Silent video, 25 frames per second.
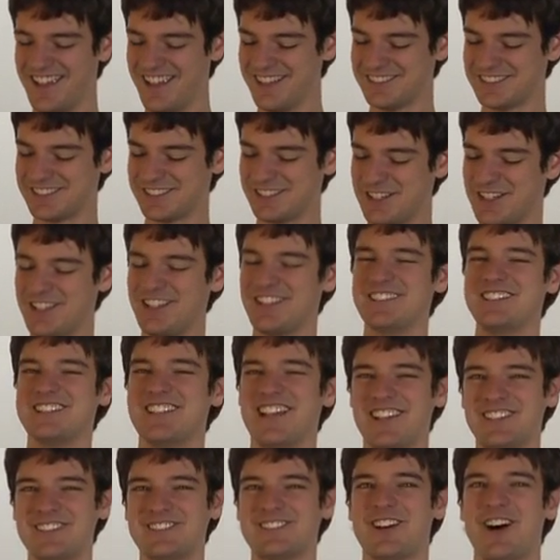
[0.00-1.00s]
it's
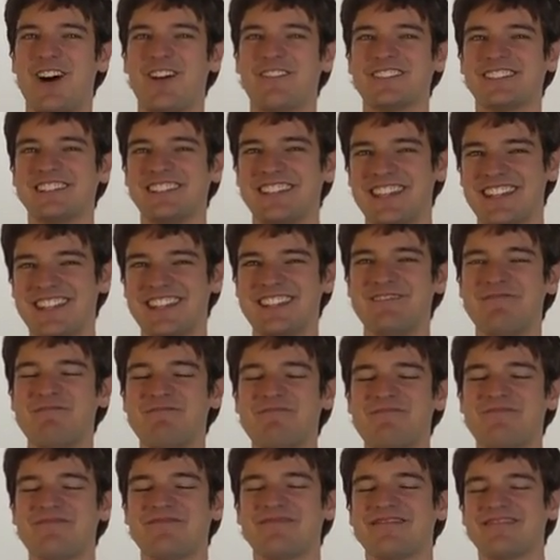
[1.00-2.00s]
Dust-Off clean.
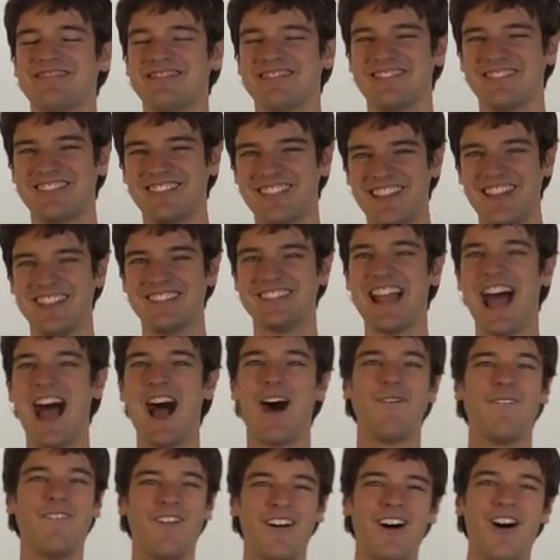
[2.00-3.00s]

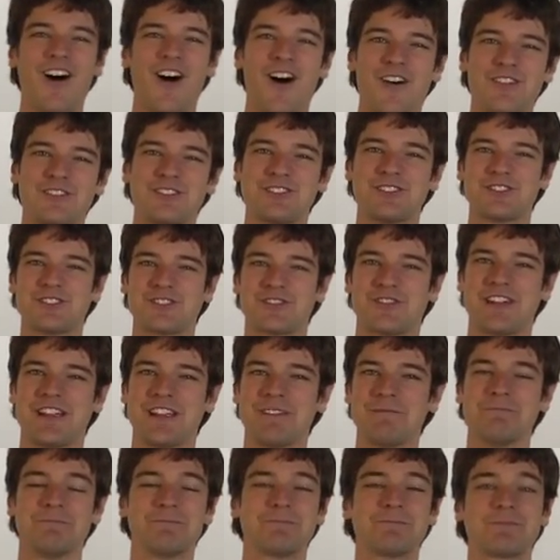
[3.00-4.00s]
Now, onto the
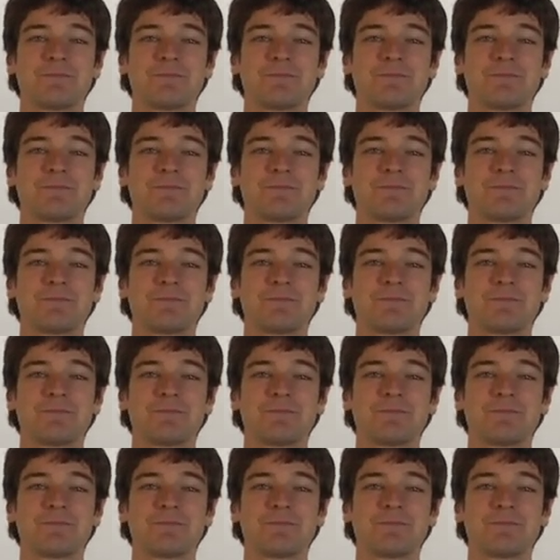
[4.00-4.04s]
screen.